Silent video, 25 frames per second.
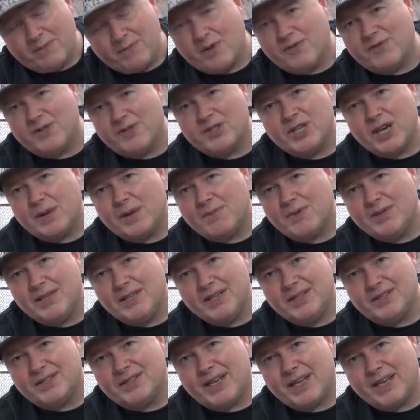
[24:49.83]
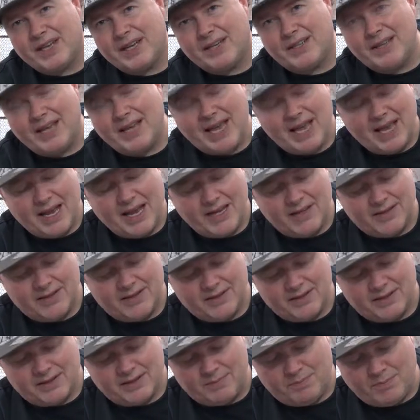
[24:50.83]
both a Japanese Saturn and
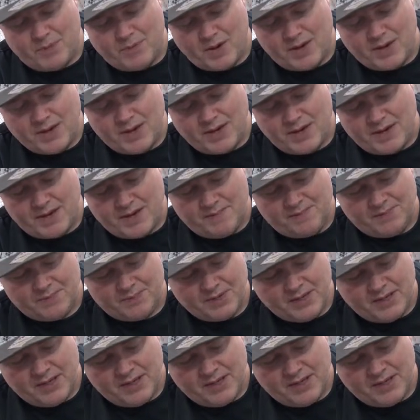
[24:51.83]
my